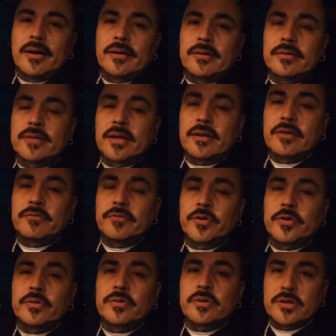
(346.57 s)
Thank you for
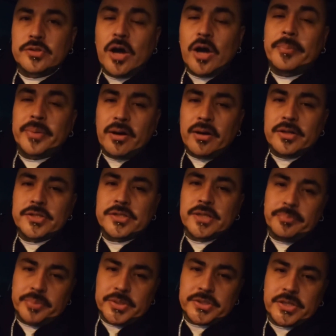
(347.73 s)
hopping on and shit.
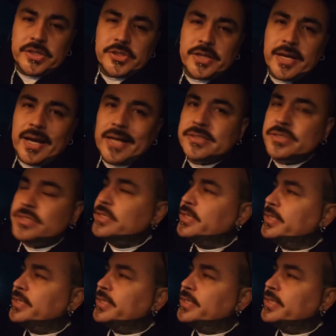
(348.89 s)
Appreciate you guys and shit.